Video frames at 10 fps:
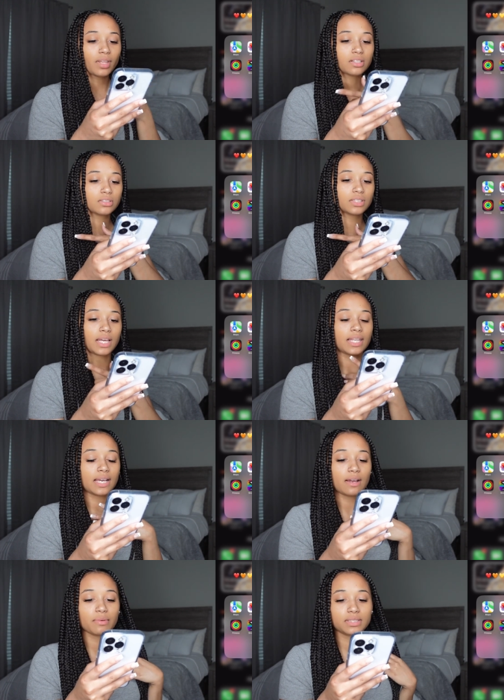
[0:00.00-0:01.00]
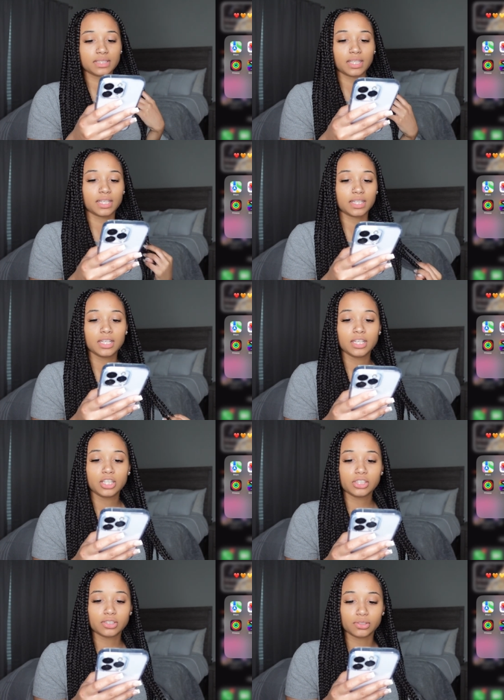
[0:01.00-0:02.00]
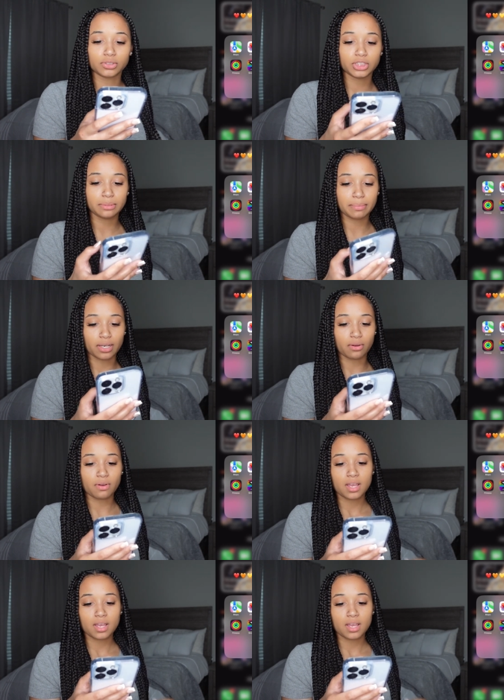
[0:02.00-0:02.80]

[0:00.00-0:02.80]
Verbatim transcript: So yeah, like I was saying, so Gmail.